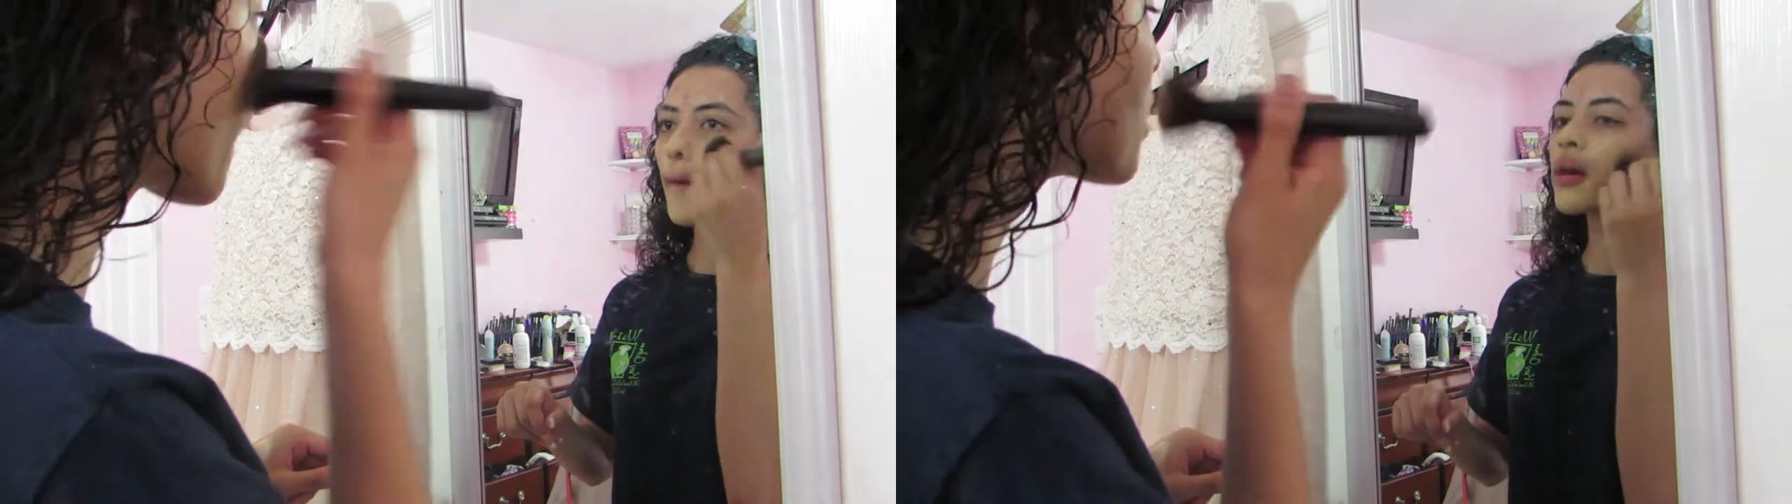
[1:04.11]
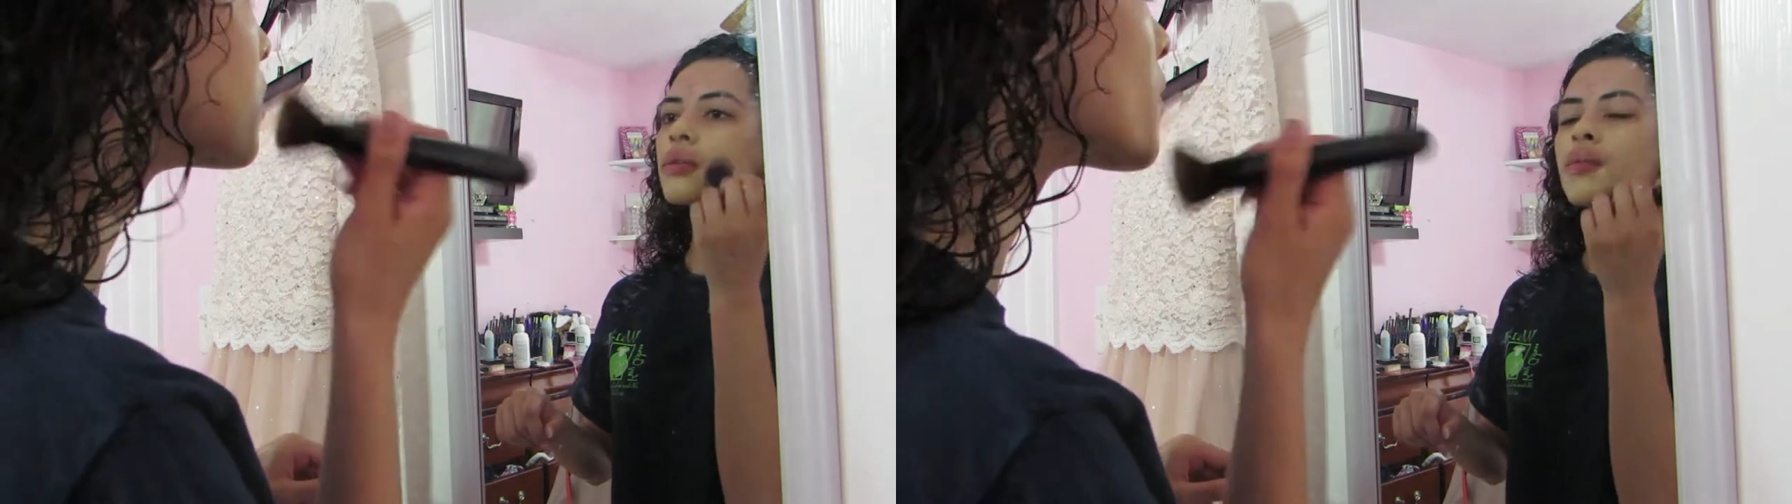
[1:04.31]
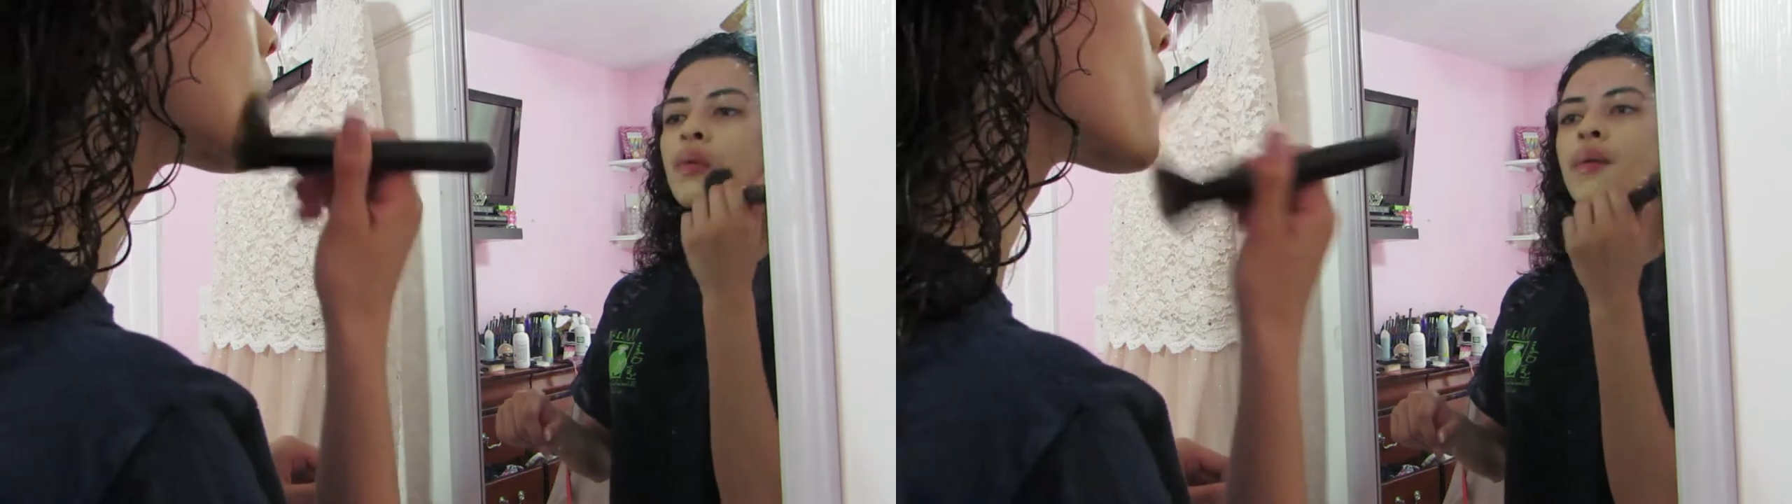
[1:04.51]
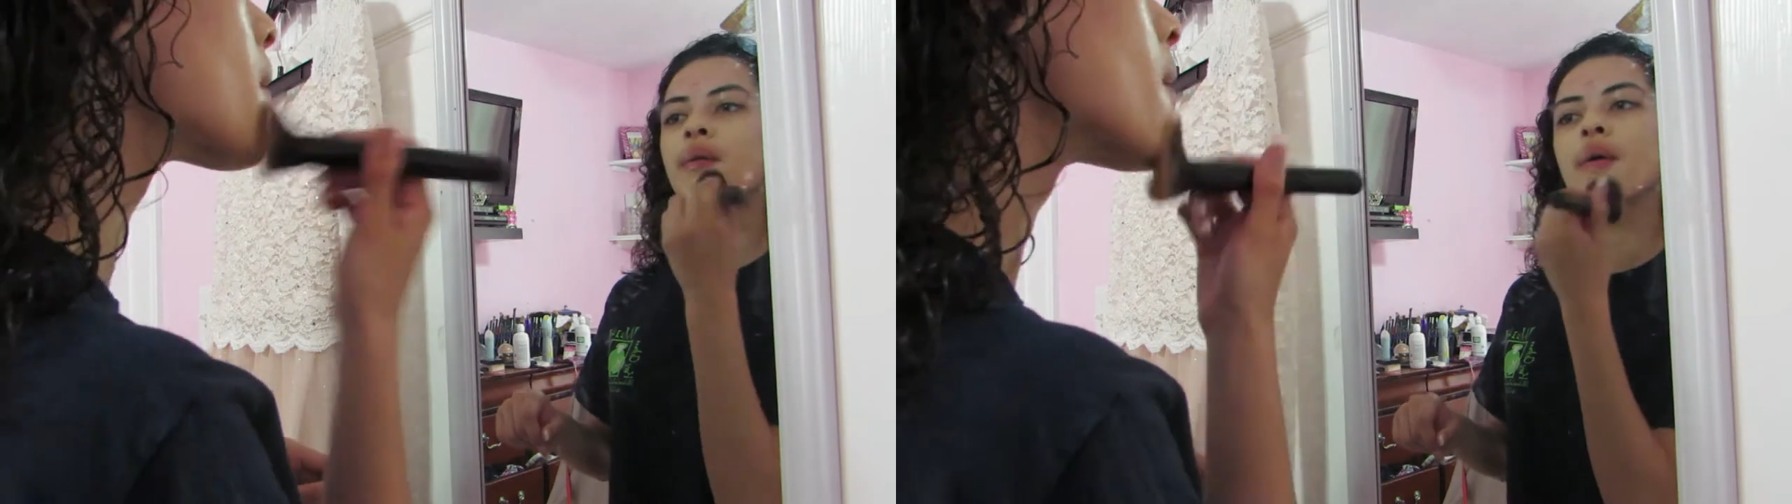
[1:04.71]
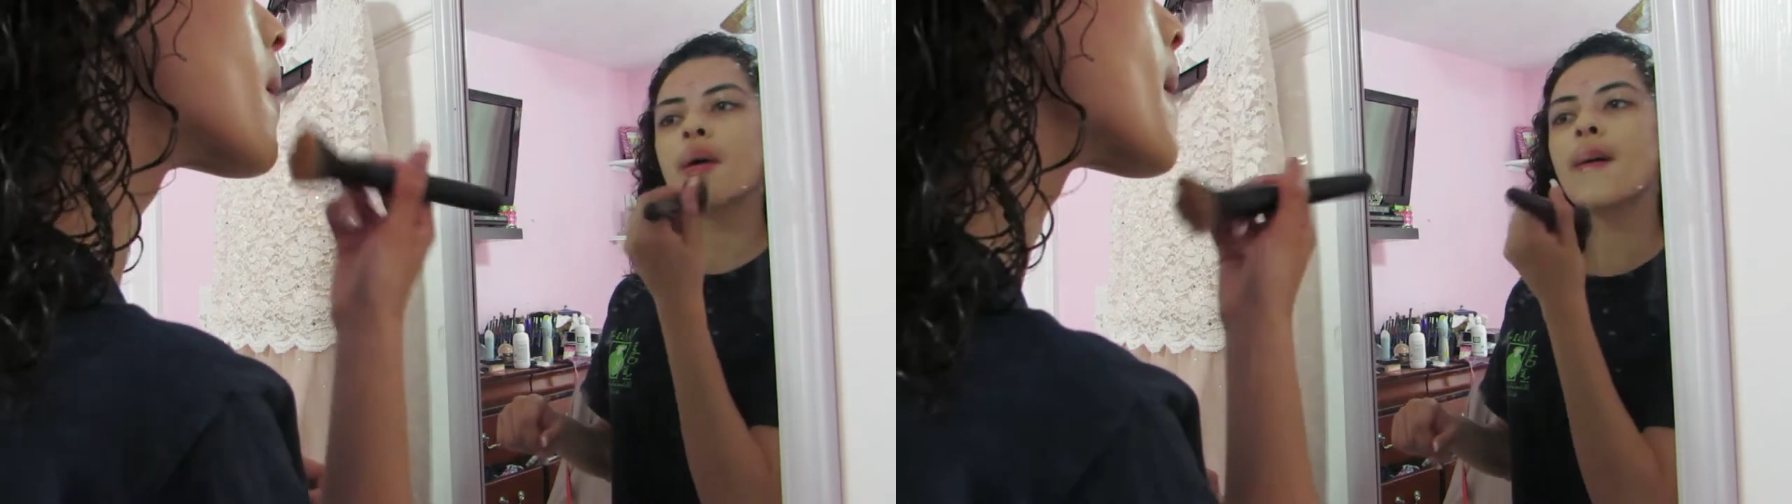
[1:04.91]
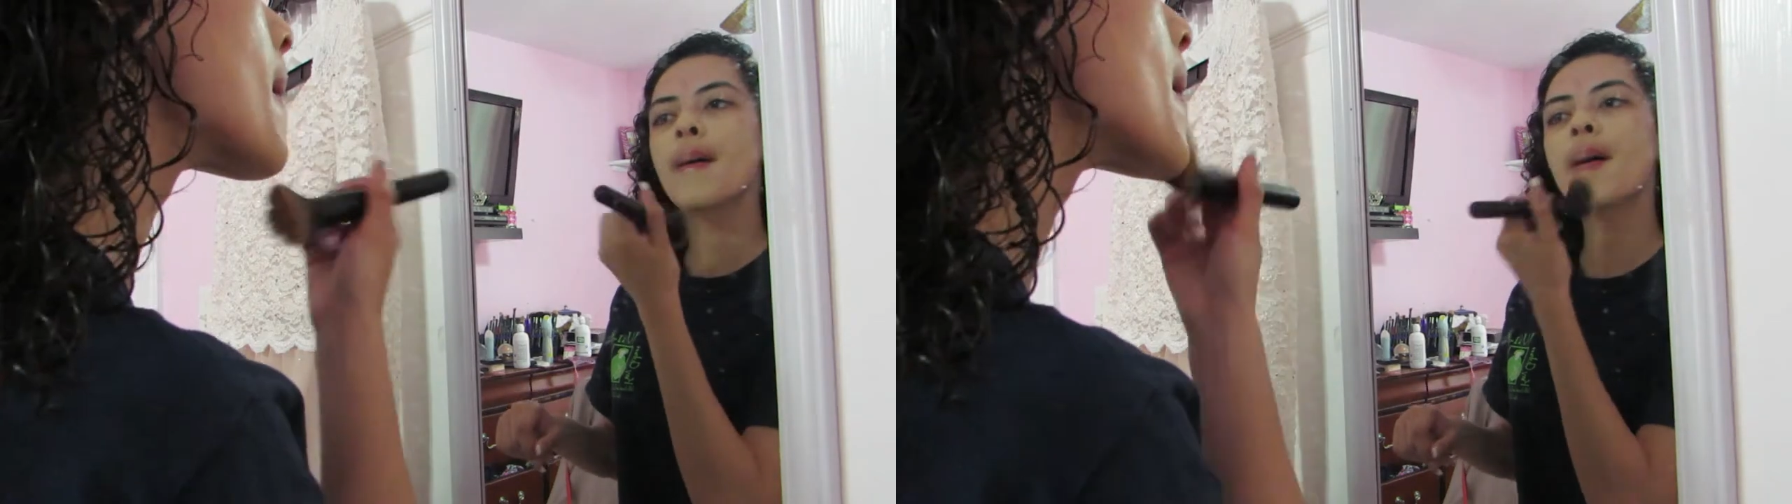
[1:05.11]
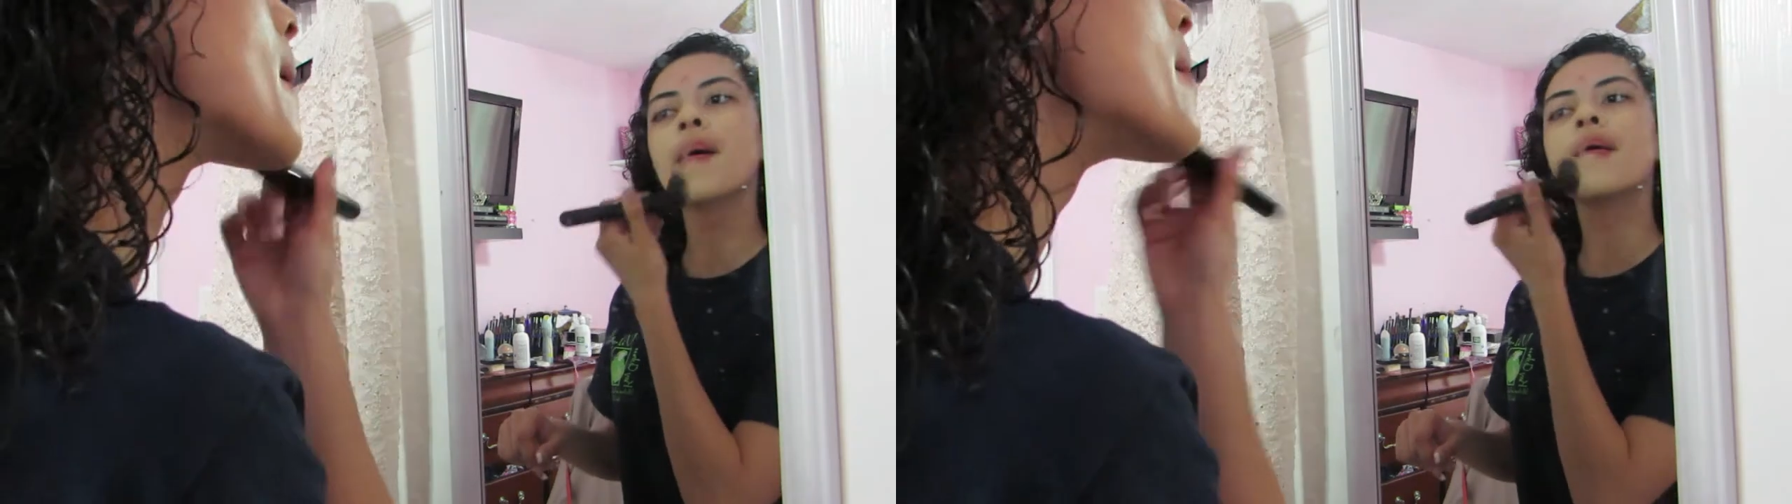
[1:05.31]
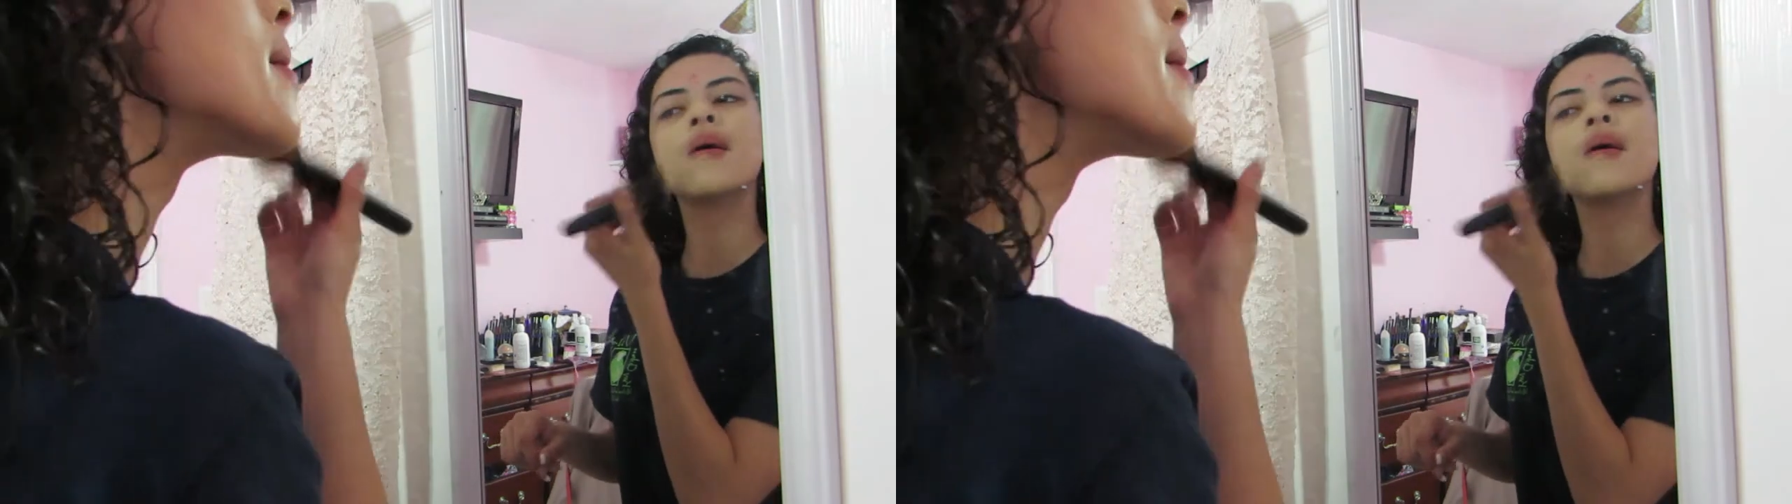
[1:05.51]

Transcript: just tell you about that.